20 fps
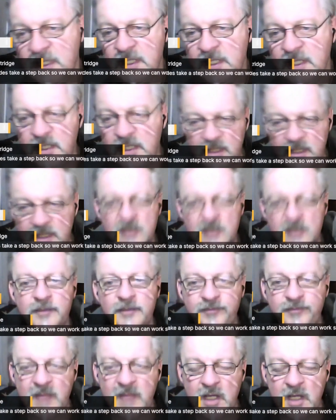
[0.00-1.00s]

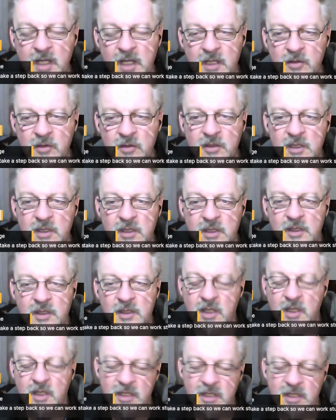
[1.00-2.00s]
Look,
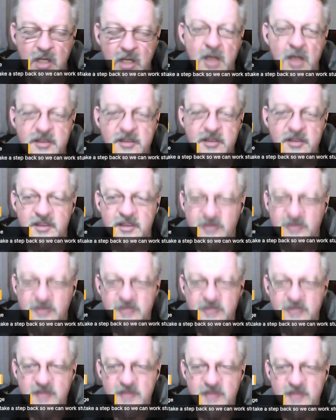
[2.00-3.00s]
guides are just
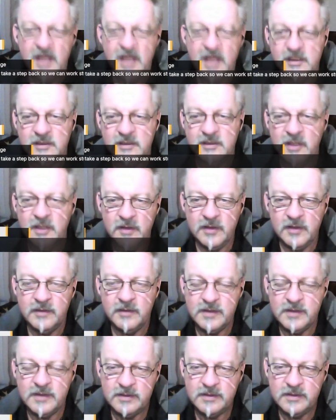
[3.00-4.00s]
that.
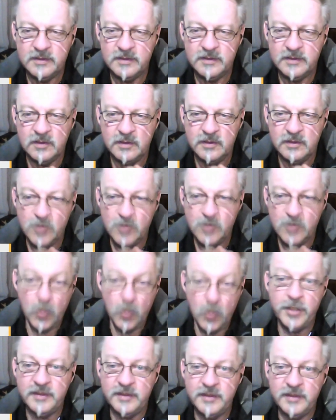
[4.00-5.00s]
The word,
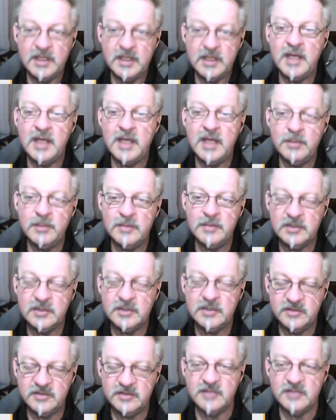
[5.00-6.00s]
the name says
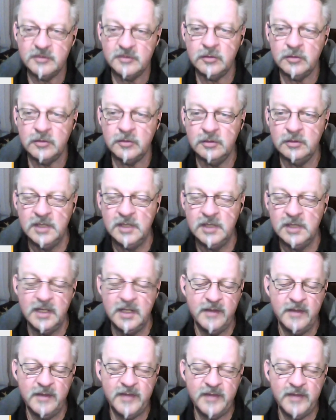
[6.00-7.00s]
it all.
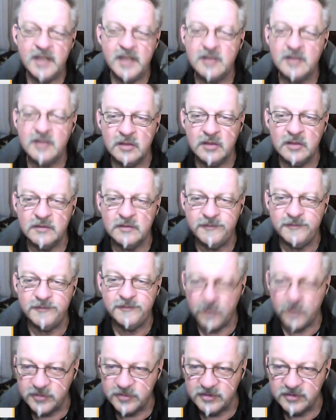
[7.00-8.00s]
They don't force
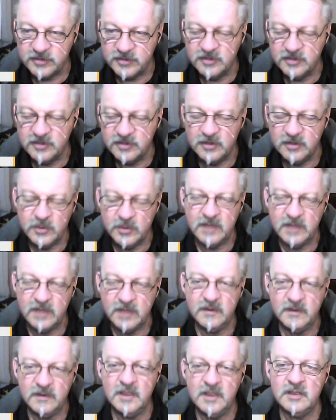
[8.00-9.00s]
us to do
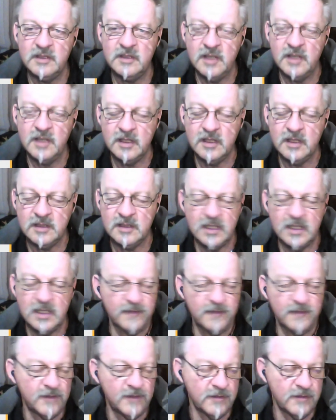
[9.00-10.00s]
anything. And if
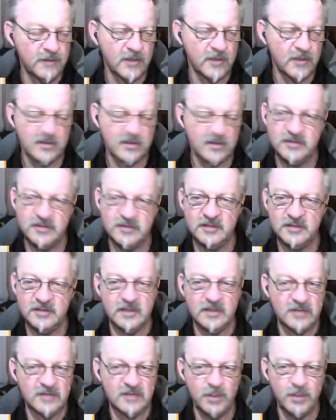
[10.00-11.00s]
you've got
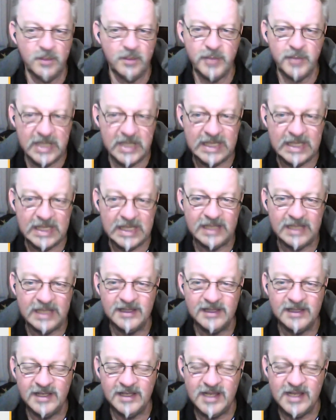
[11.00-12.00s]
some being
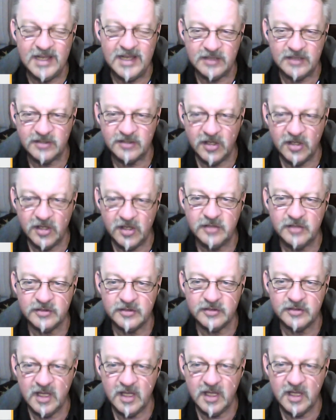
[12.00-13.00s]
inside you
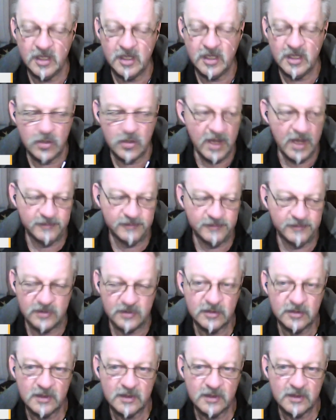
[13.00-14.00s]
saying you have to do
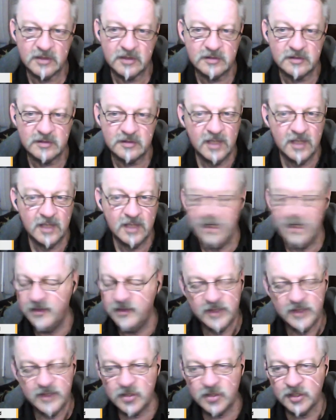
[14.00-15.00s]
this, they're
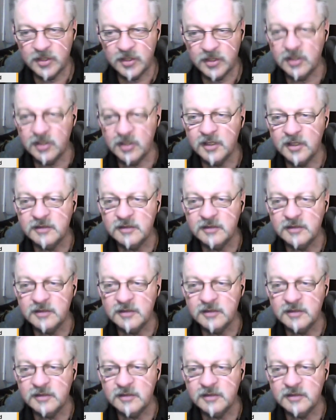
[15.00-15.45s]
not a guide.